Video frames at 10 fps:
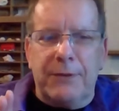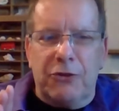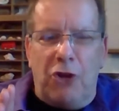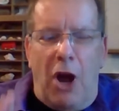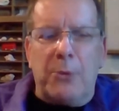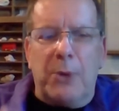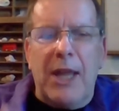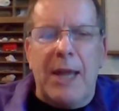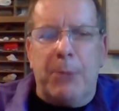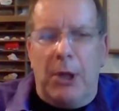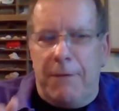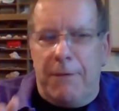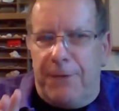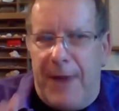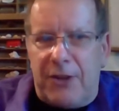genre label of
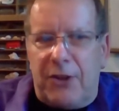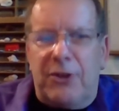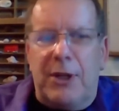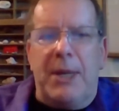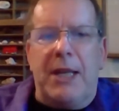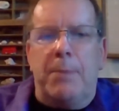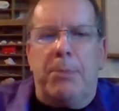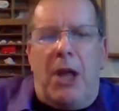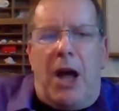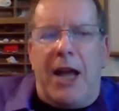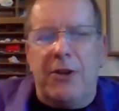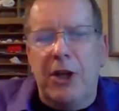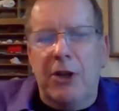fantasy being applied